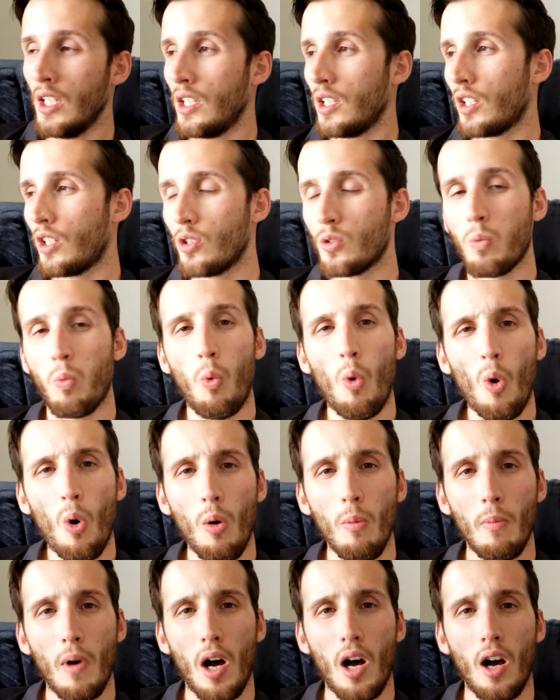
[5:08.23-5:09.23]
because
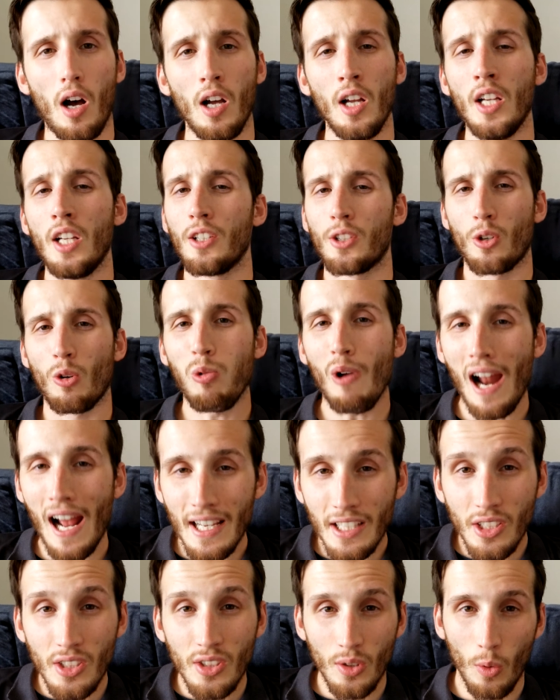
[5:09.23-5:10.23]
Walmart
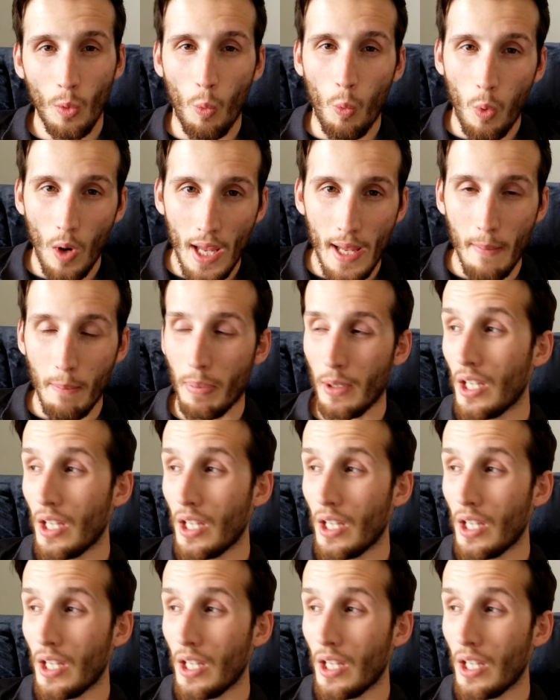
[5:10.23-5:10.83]
cracks the whip